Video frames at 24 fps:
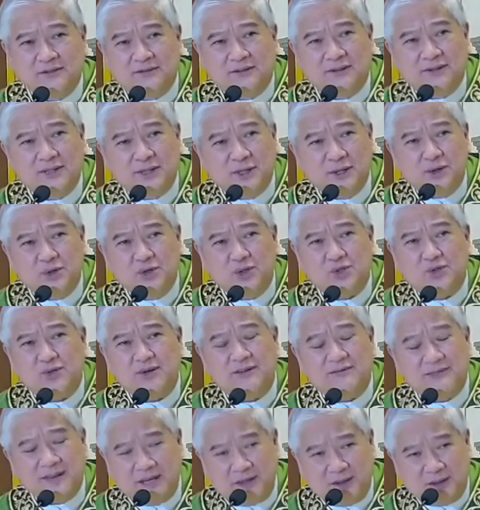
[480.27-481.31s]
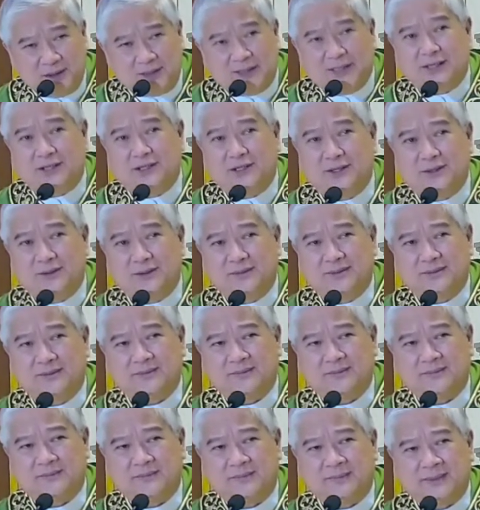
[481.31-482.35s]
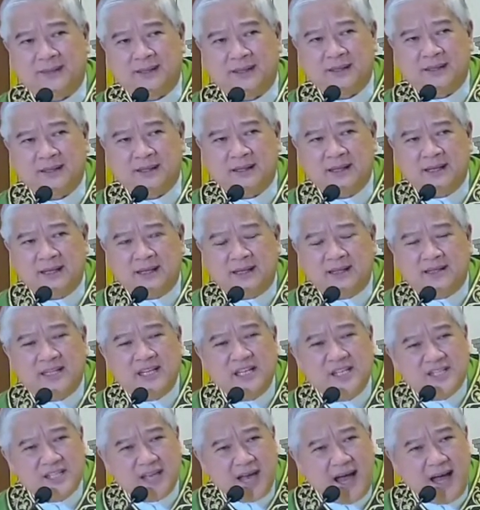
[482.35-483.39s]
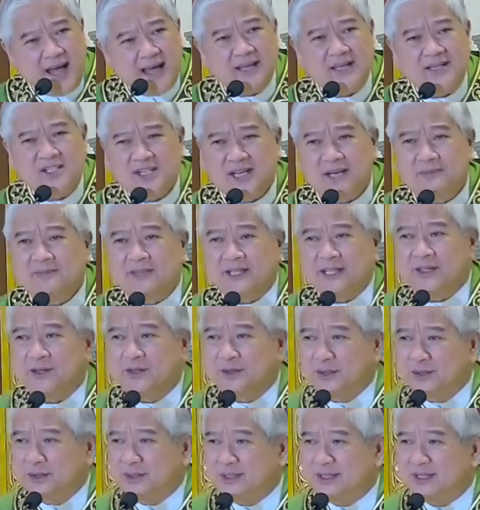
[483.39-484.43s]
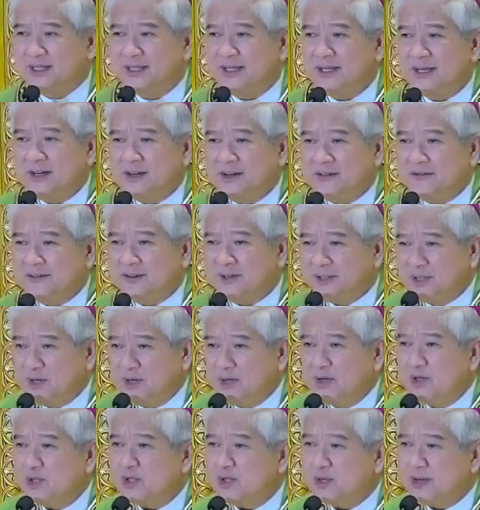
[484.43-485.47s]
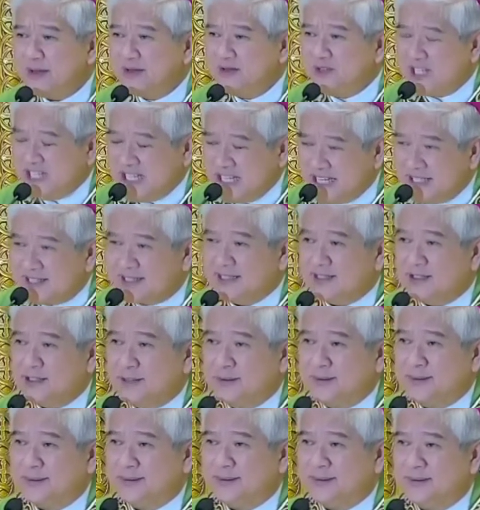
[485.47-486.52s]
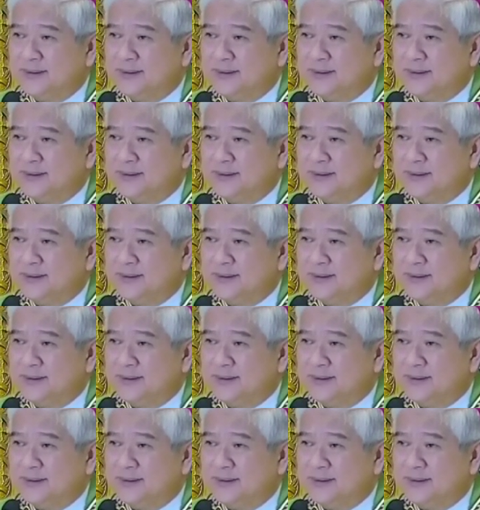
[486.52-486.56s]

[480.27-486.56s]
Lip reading: for those who have ignored you. Desire something good for those who have cheated you.